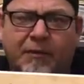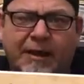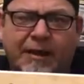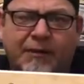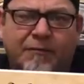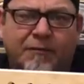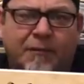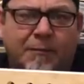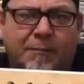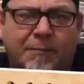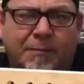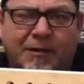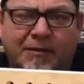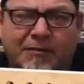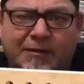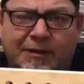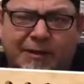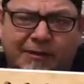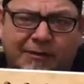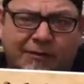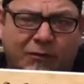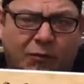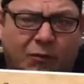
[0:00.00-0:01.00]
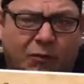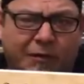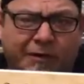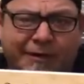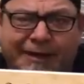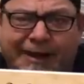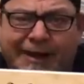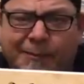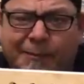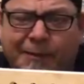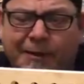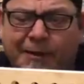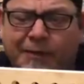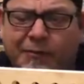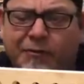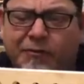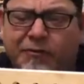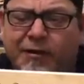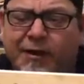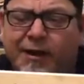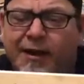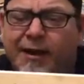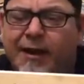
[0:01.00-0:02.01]
need for biscuits or
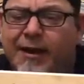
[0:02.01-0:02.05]
dominoes,